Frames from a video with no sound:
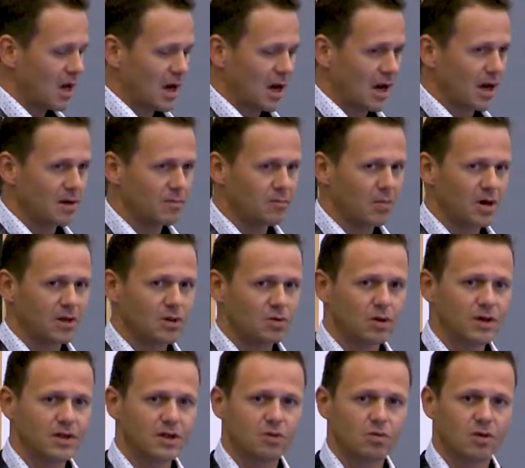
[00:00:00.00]
And by
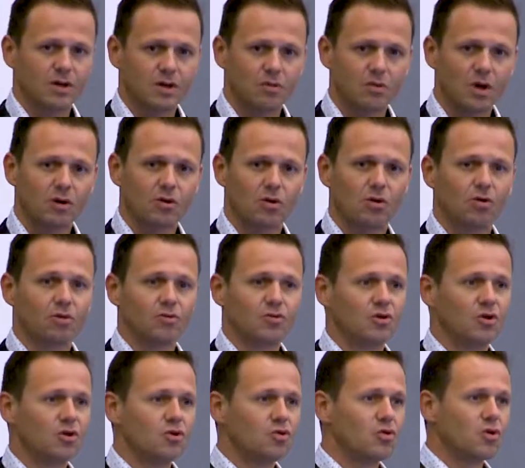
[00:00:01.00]
2021, all
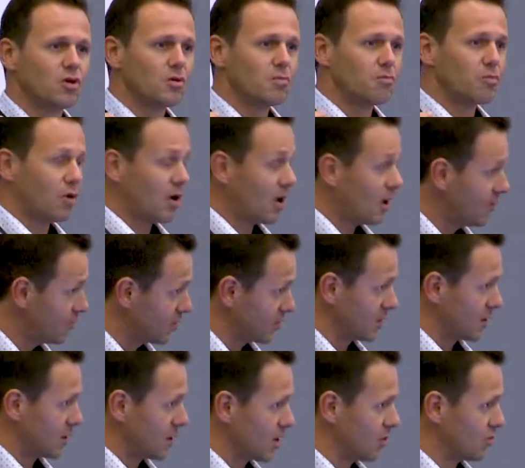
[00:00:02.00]
new
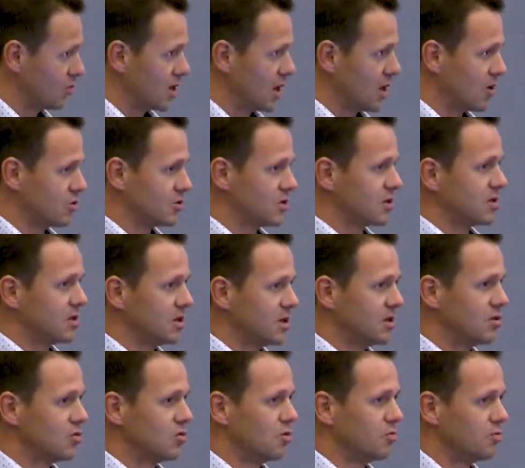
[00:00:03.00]
privately owned houses need
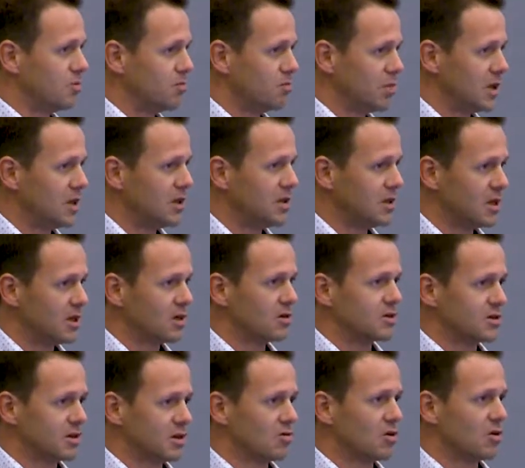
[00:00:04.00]
to be near
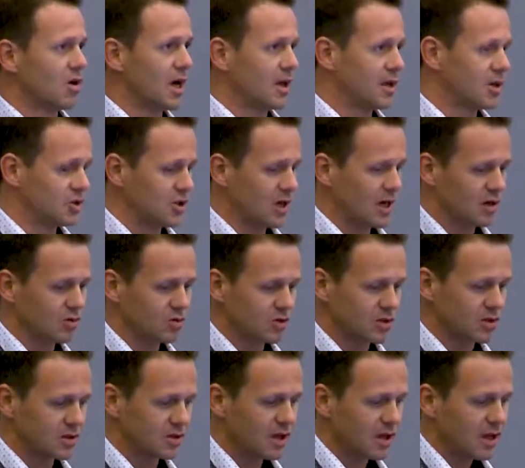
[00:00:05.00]
zero energy
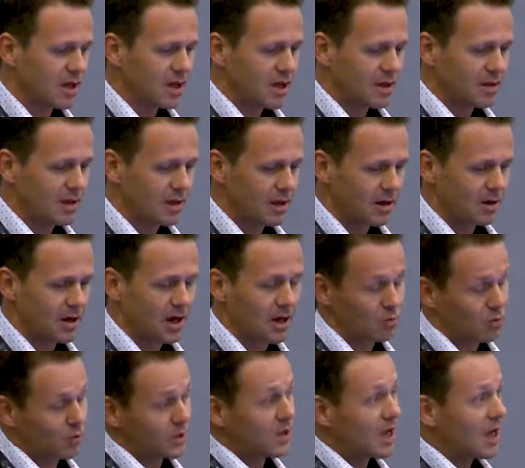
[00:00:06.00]
houses. And
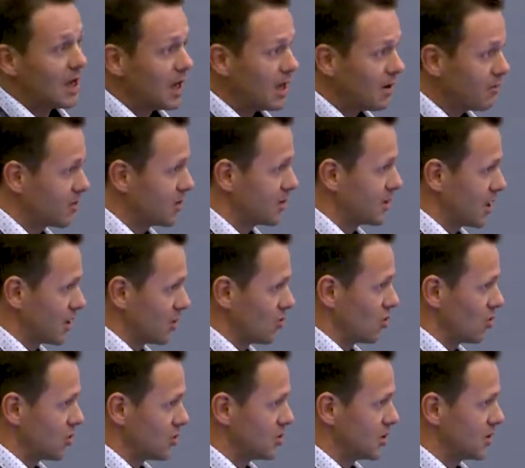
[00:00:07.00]
we have the
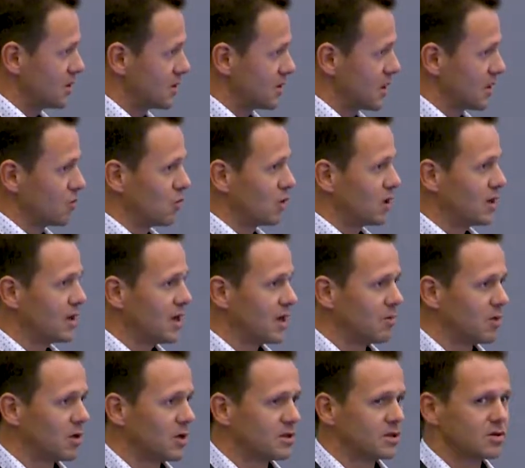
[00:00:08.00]
technologies that will
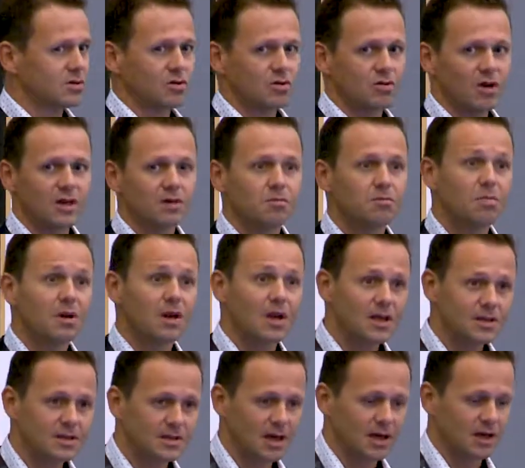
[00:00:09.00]
enable us to create
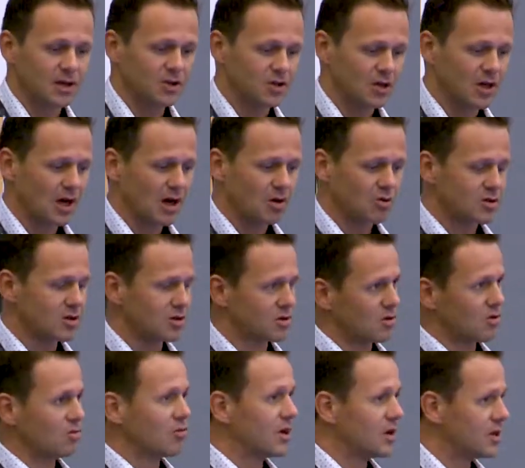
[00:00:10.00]
plus energy houses
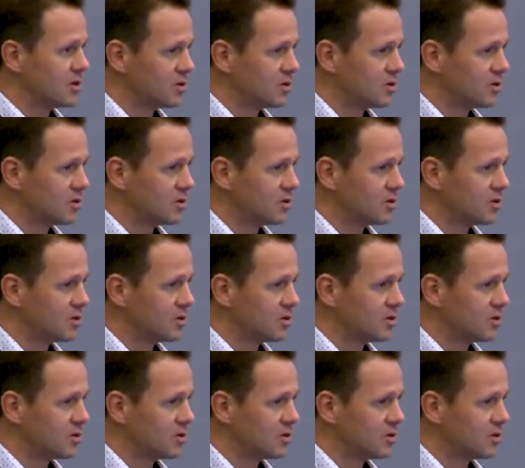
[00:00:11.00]
already